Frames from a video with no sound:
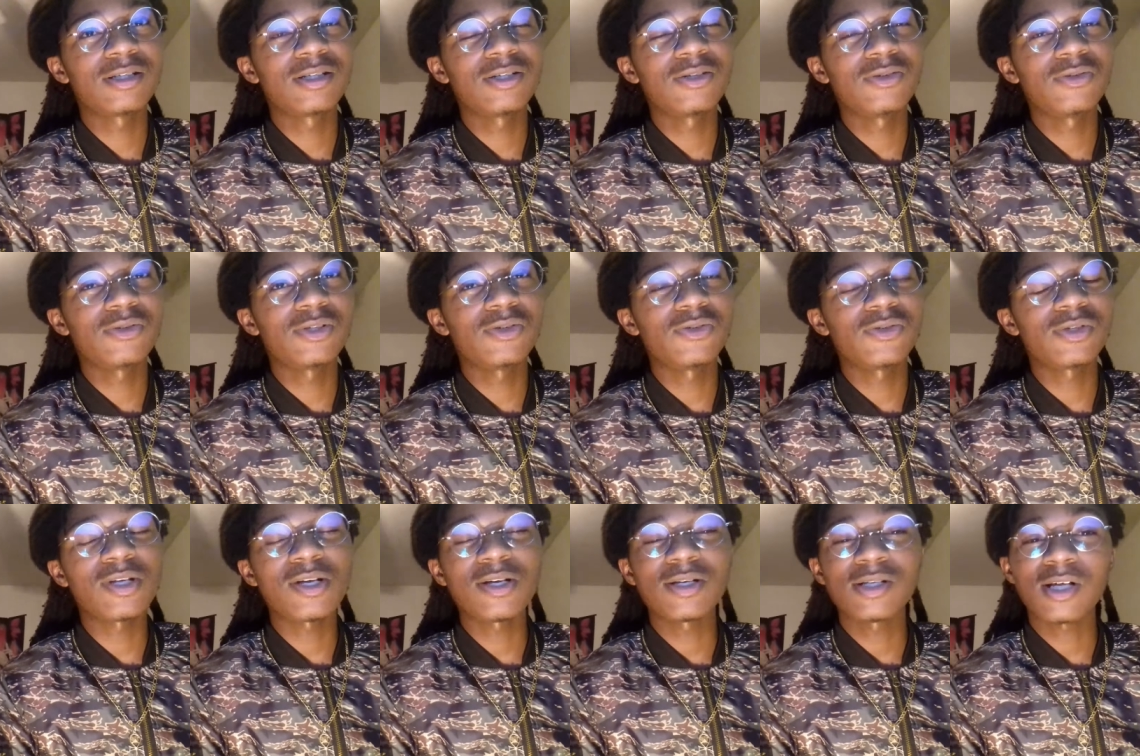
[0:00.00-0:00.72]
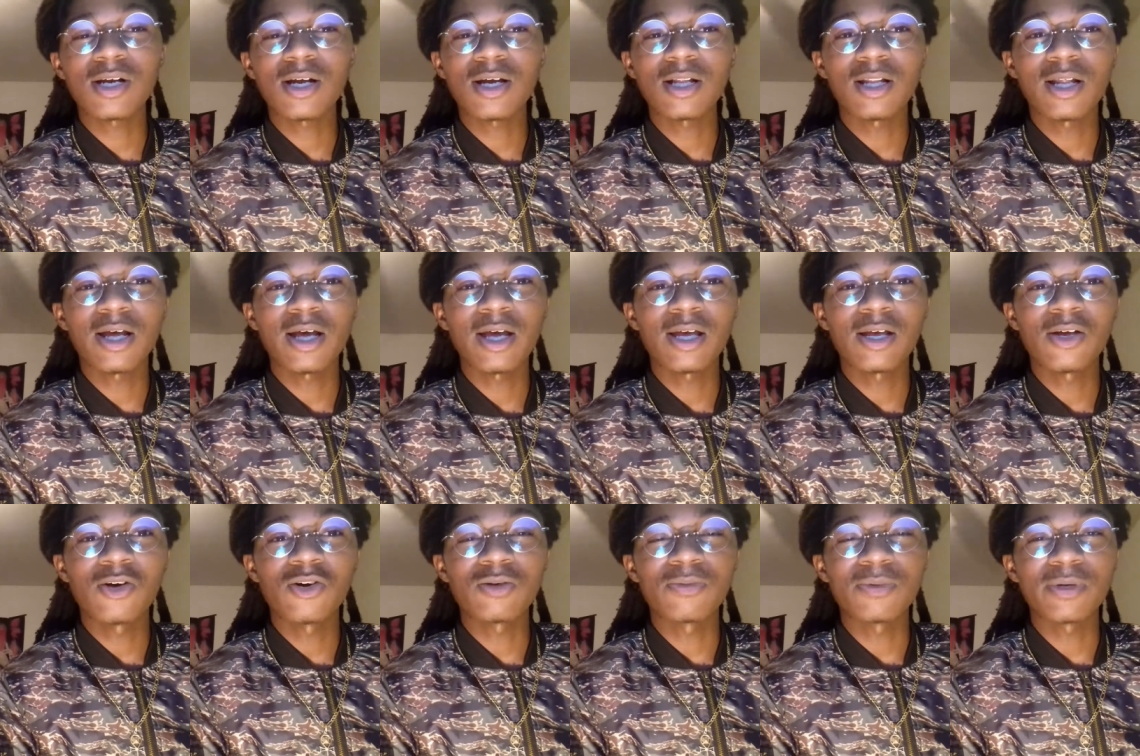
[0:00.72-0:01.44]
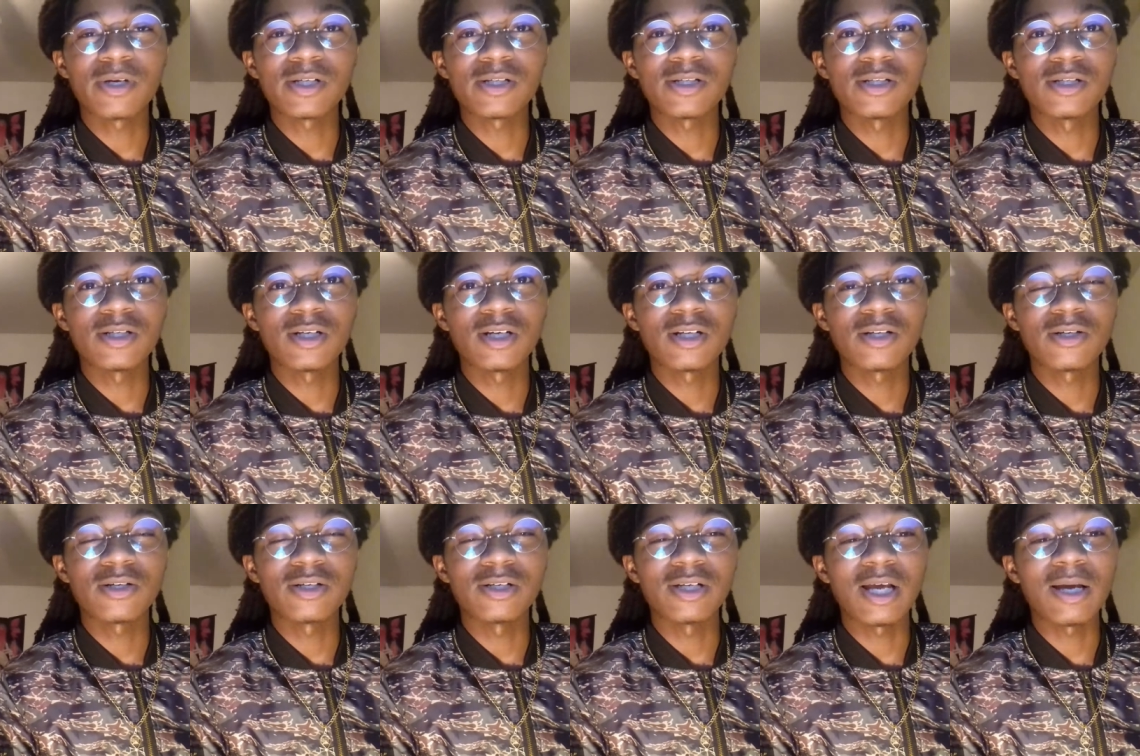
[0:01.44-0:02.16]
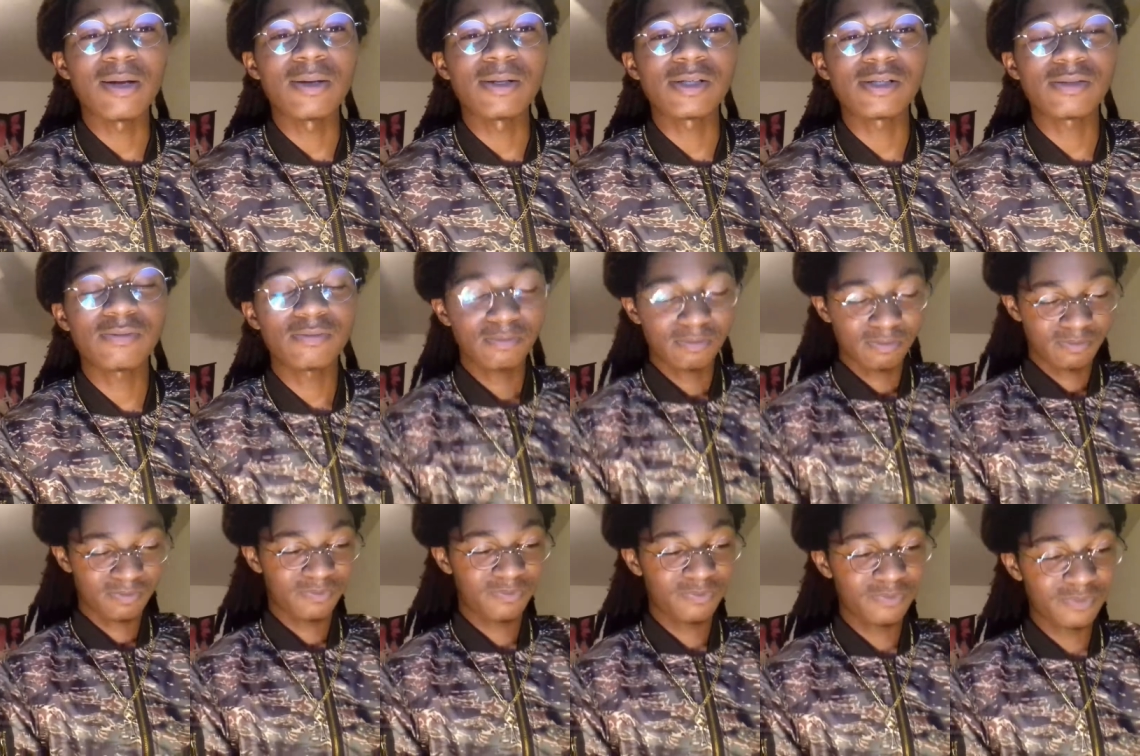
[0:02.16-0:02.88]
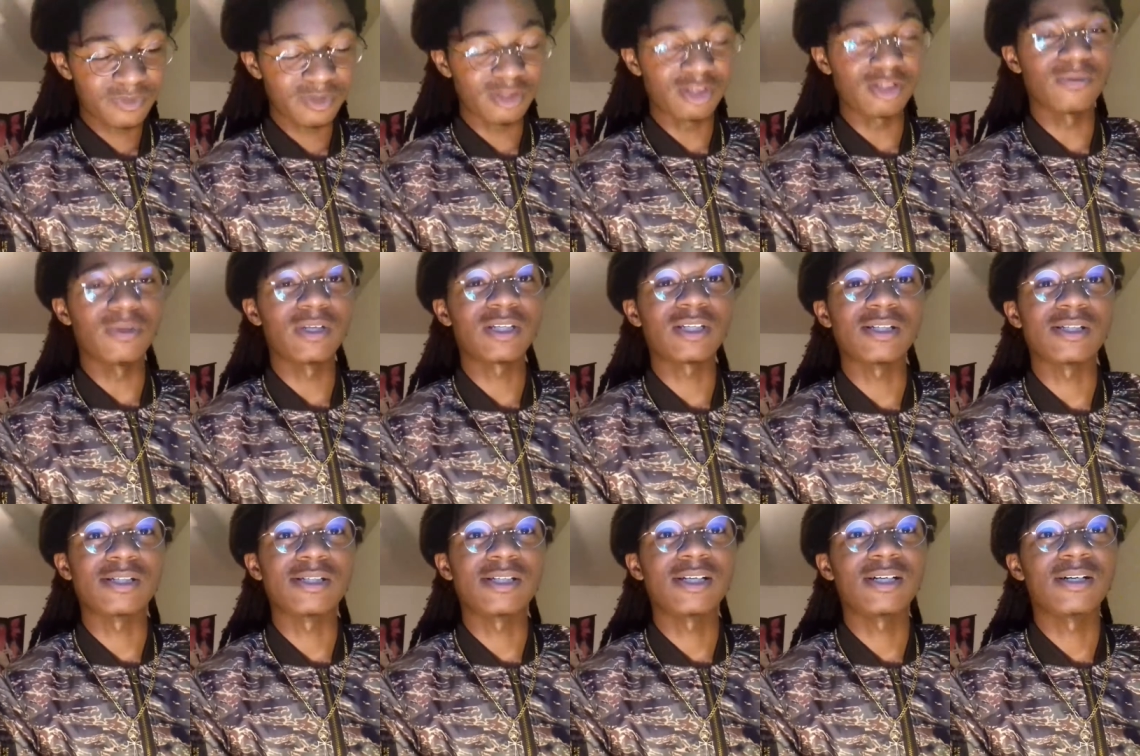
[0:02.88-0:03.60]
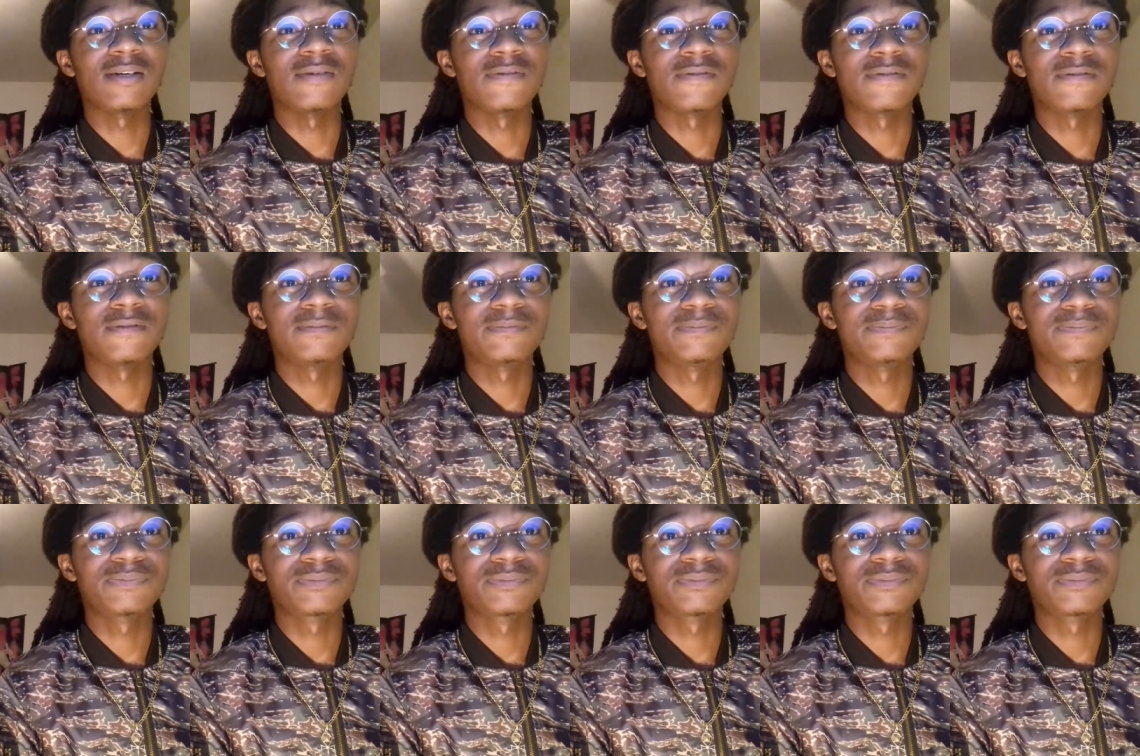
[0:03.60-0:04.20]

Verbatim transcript: Two two teams that I like going against each other. Damn, this, excuse me, this is tough.